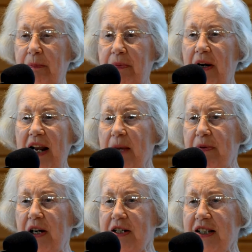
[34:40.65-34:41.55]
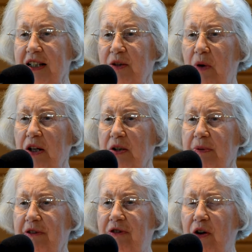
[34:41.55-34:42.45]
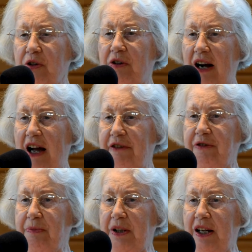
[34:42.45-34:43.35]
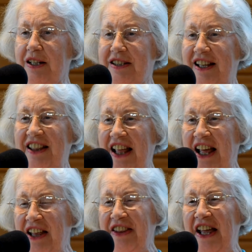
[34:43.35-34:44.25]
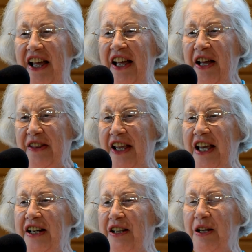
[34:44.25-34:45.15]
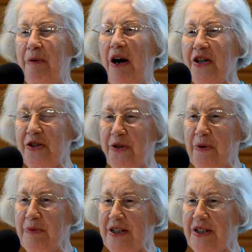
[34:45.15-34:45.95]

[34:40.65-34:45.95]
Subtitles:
laborers didn't want to be photographed because they hid in the washroom,